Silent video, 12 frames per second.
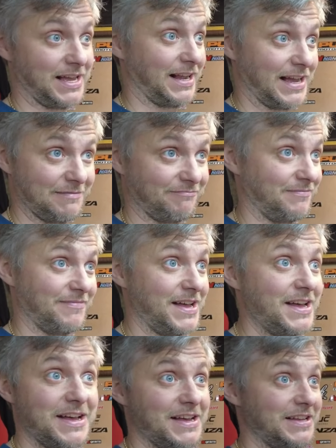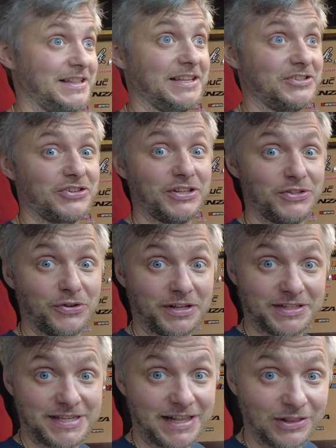like I'm literally
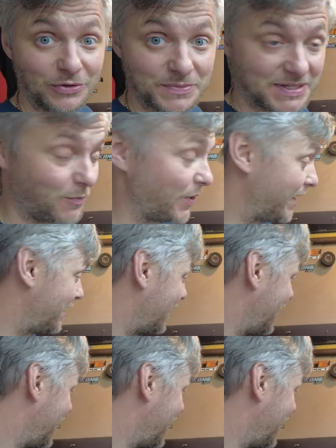doing 10 looms a week.